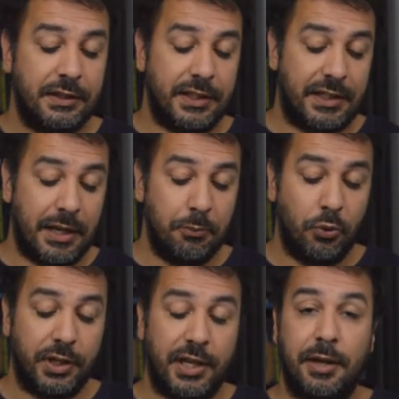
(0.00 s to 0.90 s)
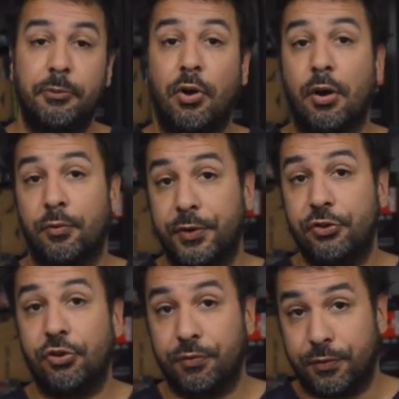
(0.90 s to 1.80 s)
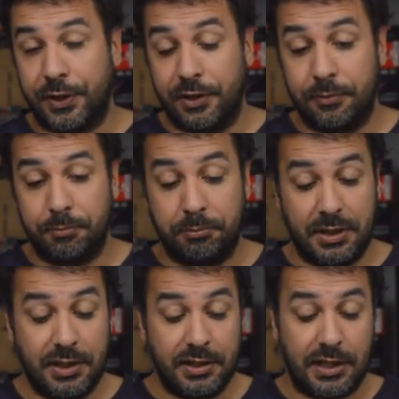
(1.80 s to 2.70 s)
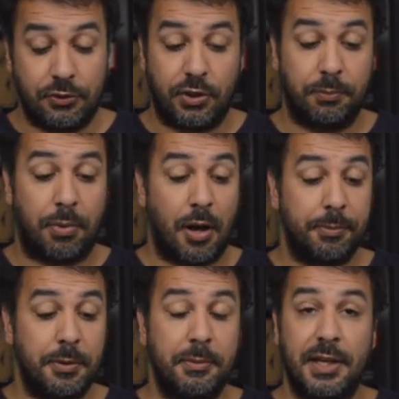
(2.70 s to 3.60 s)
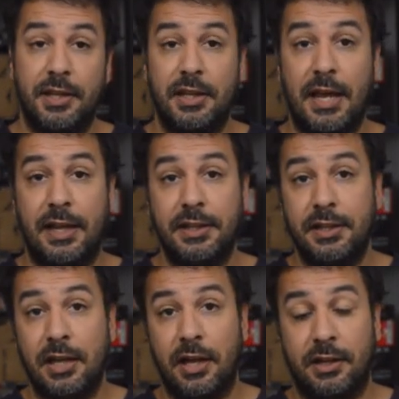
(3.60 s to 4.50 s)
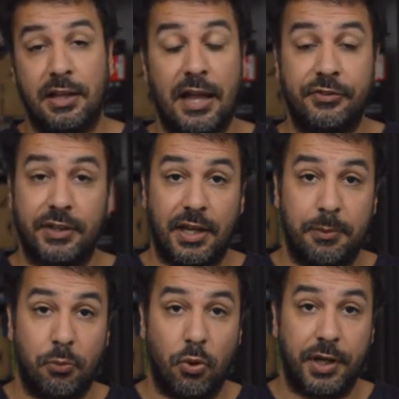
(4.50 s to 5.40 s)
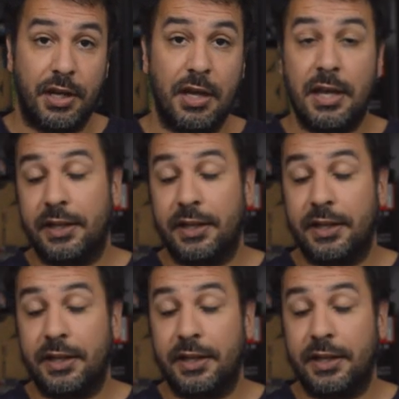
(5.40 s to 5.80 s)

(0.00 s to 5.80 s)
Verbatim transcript: the Game Boy games are region-free, meaning that you can pop them in any classic Game Boy,